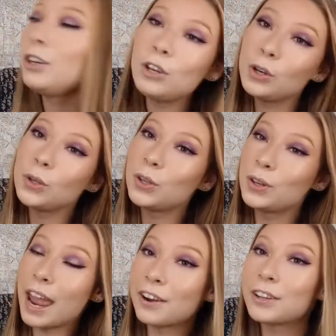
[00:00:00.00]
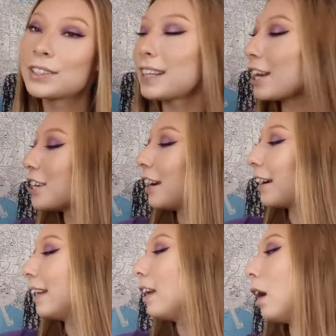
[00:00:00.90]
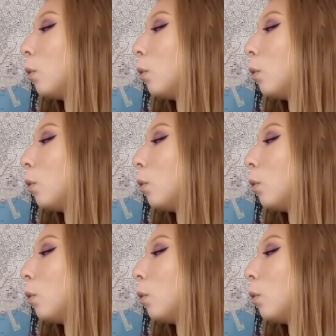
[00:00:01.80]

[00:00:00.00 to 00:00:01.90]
new cute aerial stationery